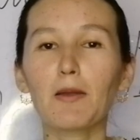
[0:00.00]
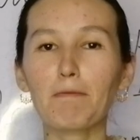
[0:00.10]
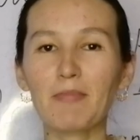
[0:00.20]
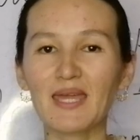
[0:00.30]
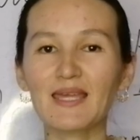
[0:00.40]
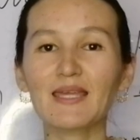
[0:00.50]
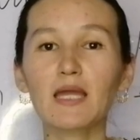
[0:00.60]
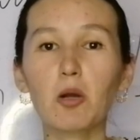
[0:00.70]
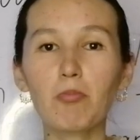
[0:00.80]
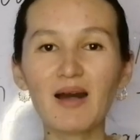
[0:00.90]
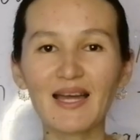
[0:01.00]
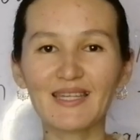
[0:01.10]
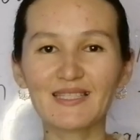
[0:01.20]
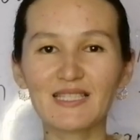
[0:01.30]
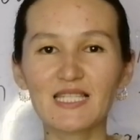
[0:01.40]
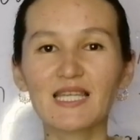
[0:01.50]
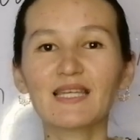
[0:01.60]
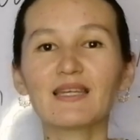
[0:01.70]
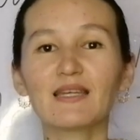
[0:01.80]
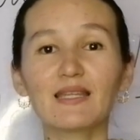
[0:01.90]
may, might,
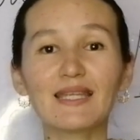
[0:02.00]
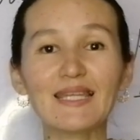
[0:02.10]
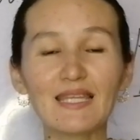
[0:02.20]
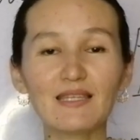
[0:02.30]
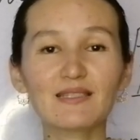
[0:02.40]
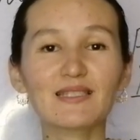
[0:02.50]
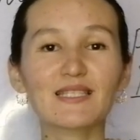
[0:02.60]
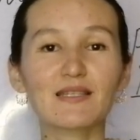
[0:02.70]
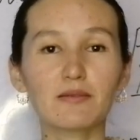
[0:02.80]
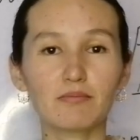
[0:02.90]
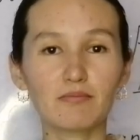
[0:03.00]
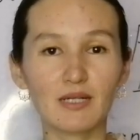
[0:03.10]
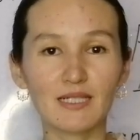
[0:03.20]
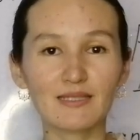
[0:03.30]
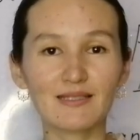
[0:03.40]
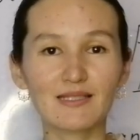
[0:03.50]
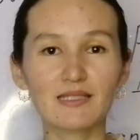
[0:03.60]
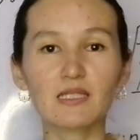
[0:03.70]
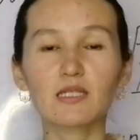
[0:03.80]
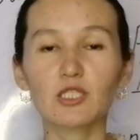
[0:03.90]
need, must,
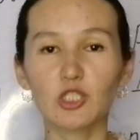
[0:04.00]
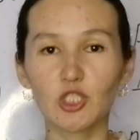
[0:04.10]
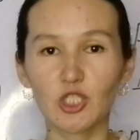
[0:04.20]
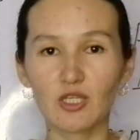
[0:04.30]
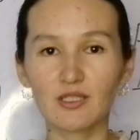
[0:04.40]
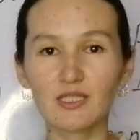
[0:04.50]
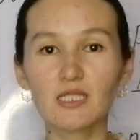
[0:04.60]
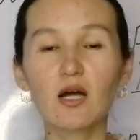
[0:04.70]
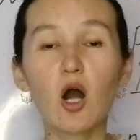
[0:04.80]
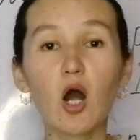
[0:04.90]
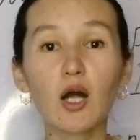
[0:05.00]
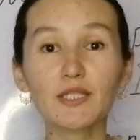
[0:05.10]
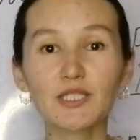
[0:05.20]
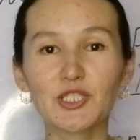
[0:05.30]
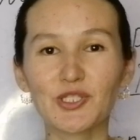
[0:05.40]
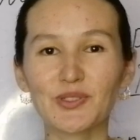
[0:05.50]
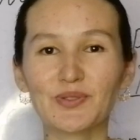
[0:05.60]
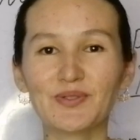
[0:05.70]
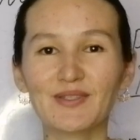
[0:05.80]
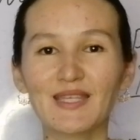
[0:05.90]
should, ought
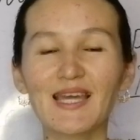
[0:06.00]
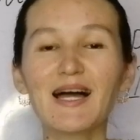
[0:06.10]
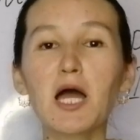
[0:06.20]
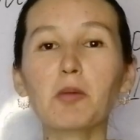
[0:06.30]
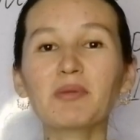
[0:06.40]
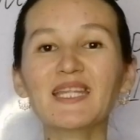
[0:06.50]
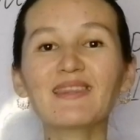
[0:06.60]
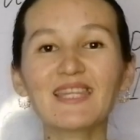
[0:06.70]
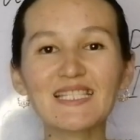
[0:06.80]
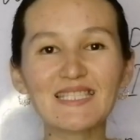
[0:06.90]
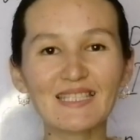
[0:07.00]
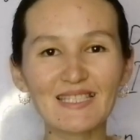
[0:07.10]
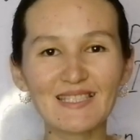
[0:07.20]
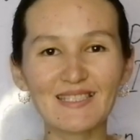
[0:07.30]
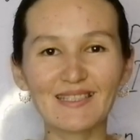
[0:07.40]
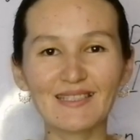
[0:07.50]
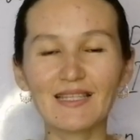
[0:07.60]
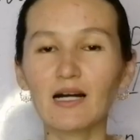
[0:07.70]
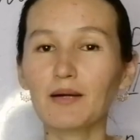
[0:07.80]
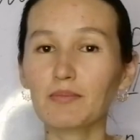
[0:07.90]
to. But in this lesson,
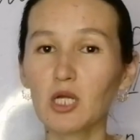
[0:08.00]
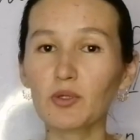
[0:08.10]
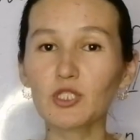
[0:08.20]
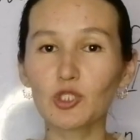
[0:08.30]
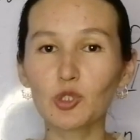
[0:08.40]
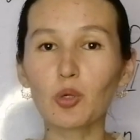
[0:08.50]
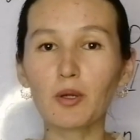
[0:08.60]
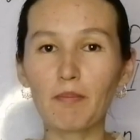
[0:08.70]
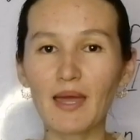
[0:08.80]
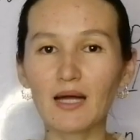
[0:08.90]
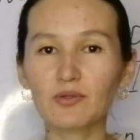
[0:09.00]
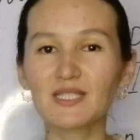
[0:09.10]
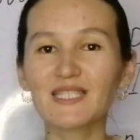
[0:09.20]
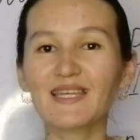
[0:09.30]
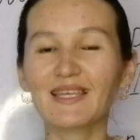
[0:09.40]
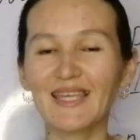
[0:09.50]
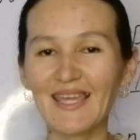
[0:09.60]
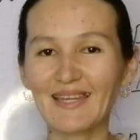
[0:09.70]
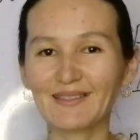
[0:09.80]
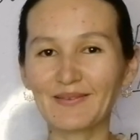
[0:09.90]
I'm going to talk about
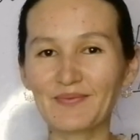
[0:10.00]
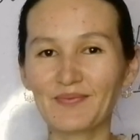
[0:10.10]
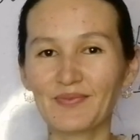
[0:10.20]
can.